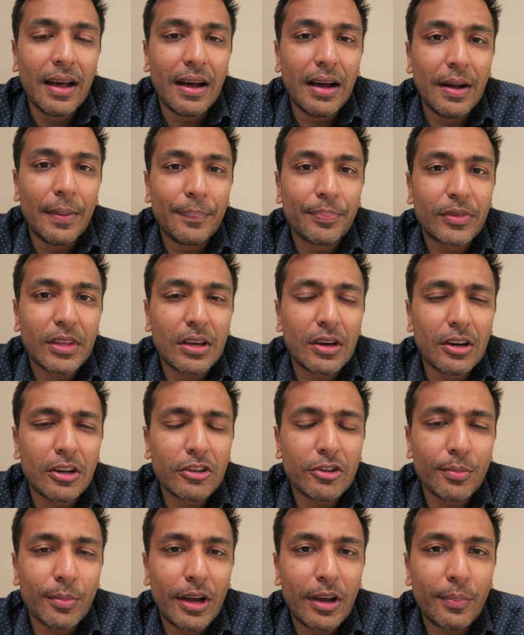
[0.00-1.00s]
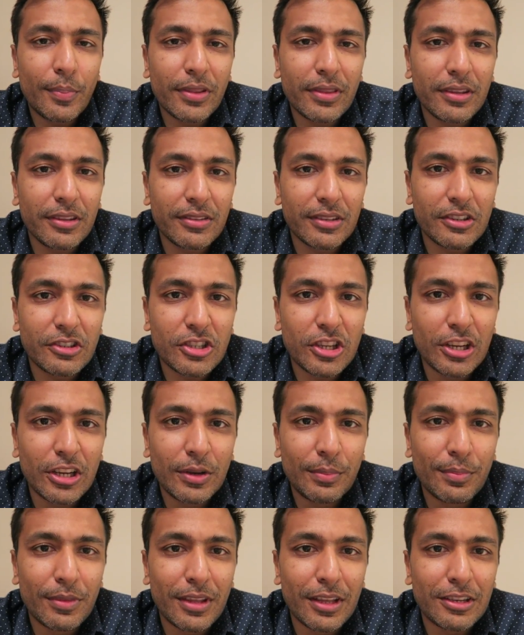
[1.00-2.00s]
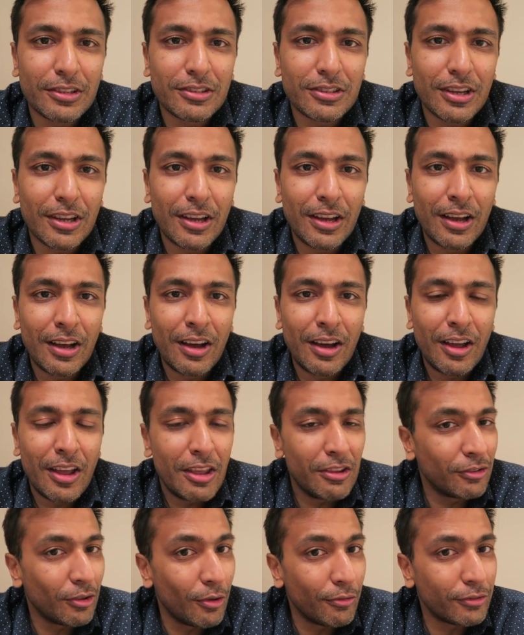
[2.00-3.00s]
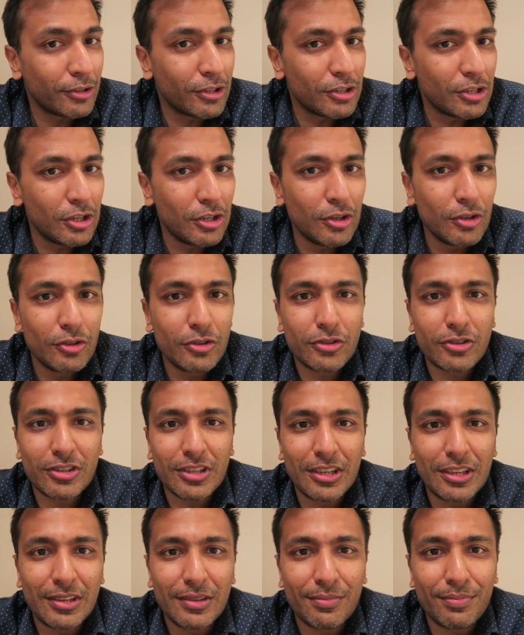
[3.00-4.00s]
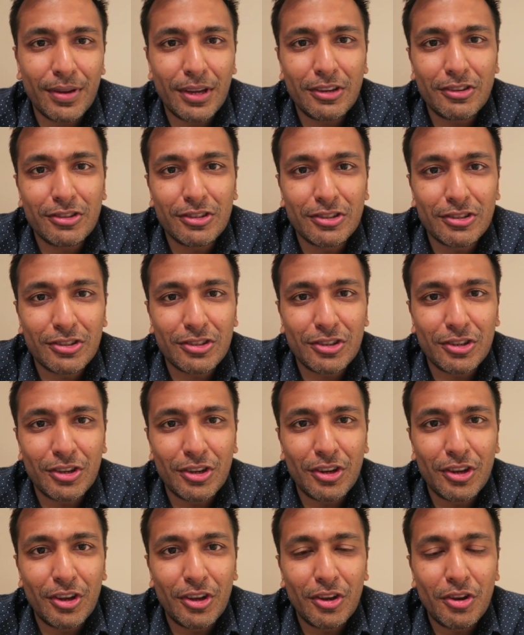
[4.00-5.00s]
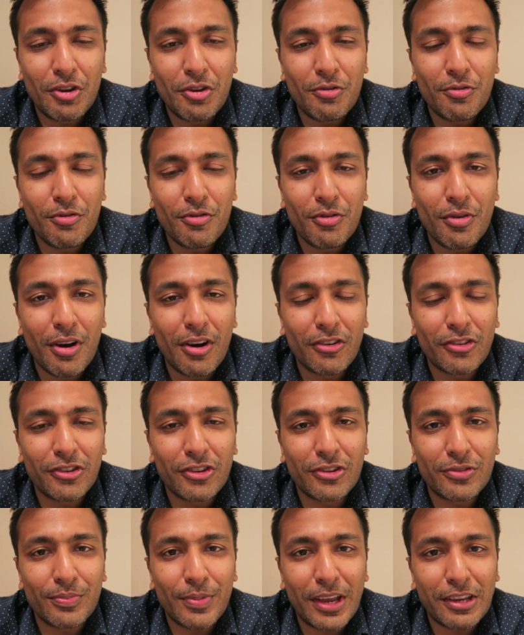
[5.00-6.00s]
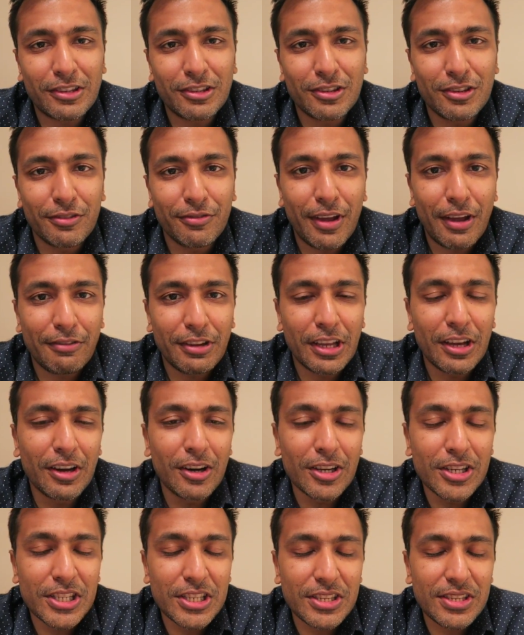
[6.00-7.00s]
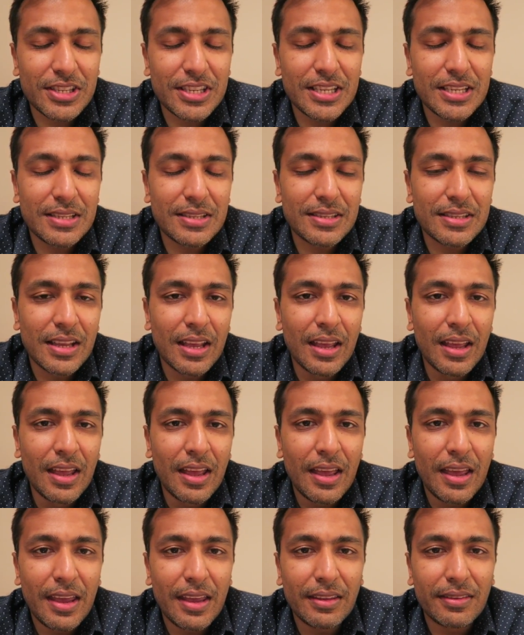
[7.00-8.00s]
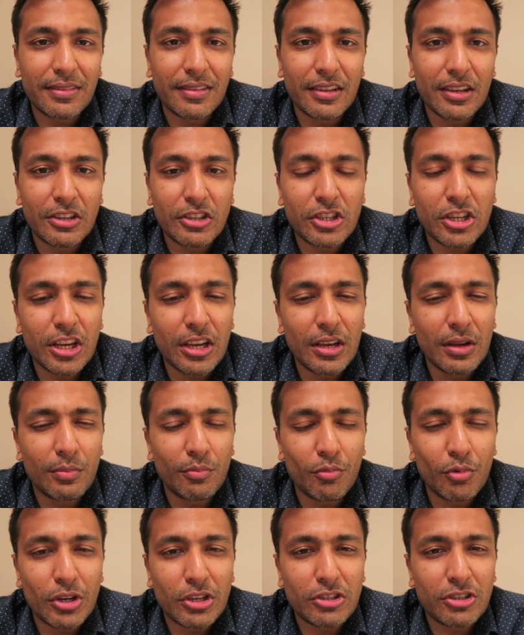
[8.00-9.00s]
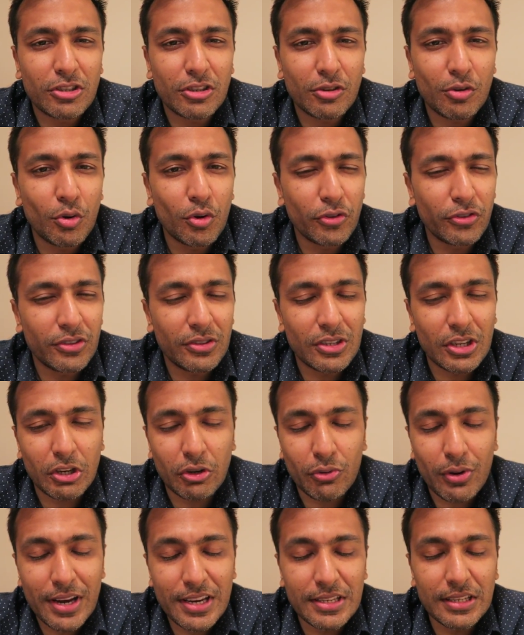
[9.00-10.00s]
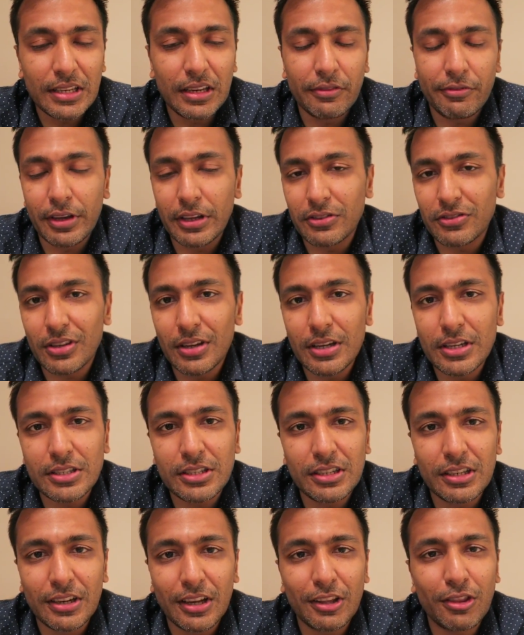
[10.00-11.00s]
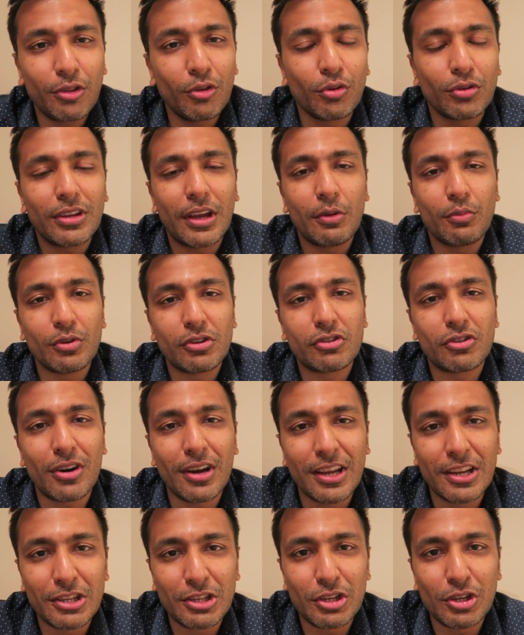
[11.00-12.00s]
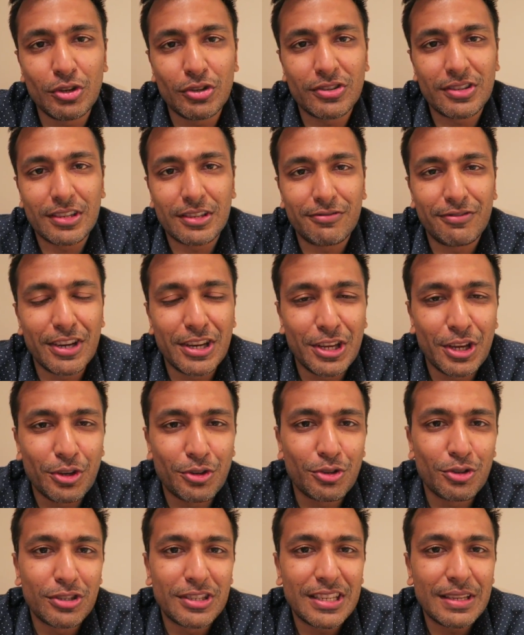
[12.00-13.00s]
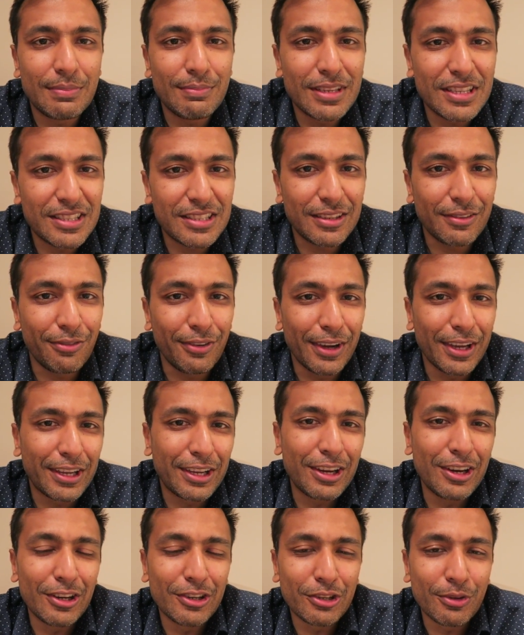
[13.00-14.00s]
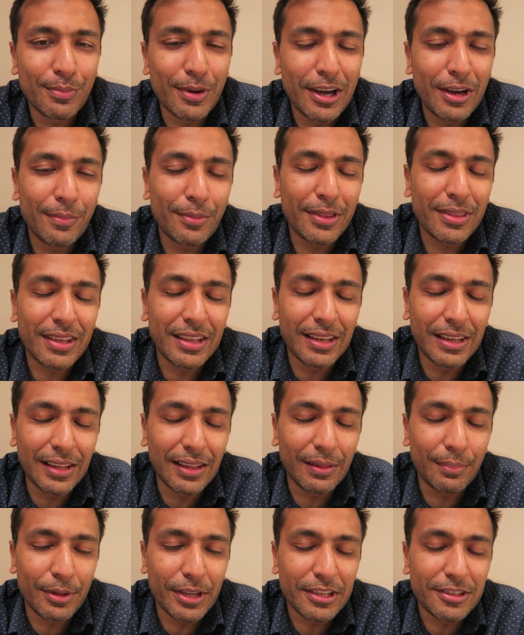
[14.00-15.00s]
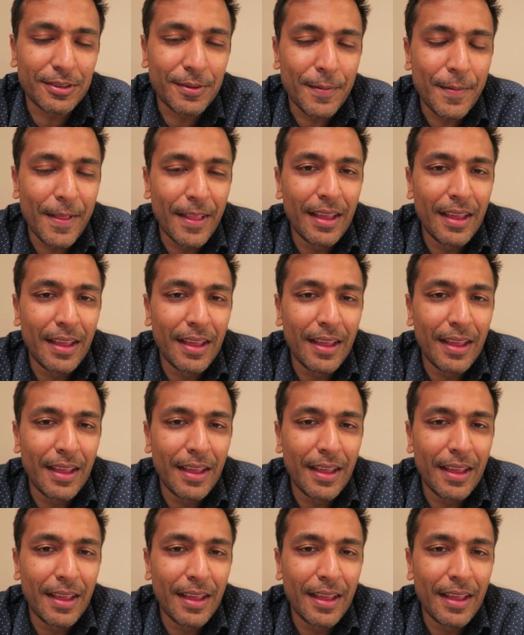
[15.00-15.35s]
Cardiomyopathy is a term that is often used in patients who are suspected of having heart disease. It's a term which causes a great deal of anxiety, and I thought I would try and use this video to demystify cardiomyopathy a little bit.